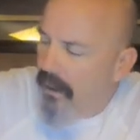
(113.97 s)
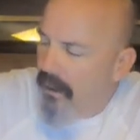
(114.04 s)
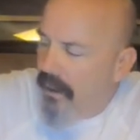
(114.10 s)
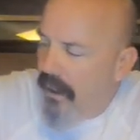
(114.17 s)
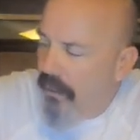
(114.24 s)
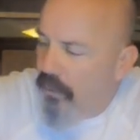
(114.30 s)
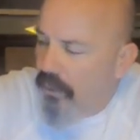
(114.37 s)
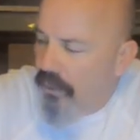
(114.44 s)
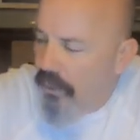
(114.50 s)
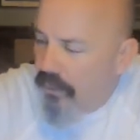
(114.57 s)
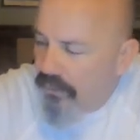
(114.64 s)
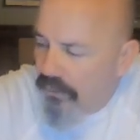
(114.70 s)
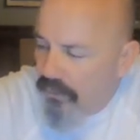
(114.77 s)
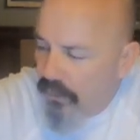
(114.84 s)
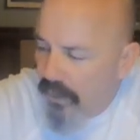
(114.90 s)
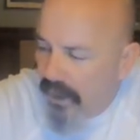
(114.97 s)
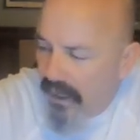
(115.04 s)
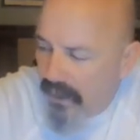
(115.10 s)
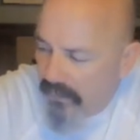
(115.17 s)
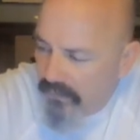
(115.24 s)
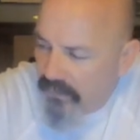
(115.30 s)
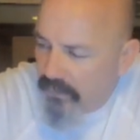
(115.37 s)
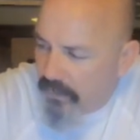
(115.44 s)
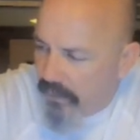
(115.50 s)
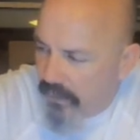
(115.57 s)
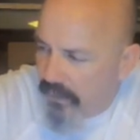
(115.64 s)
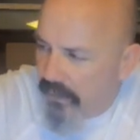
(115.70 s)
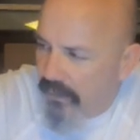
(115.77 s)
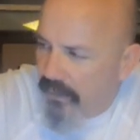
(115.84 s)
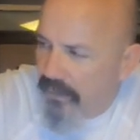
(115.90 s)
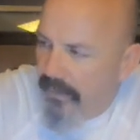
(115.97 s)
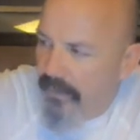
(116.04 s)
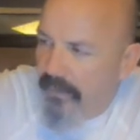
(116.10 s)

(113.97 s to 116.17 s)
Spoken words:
Now we'll go to a head spinner.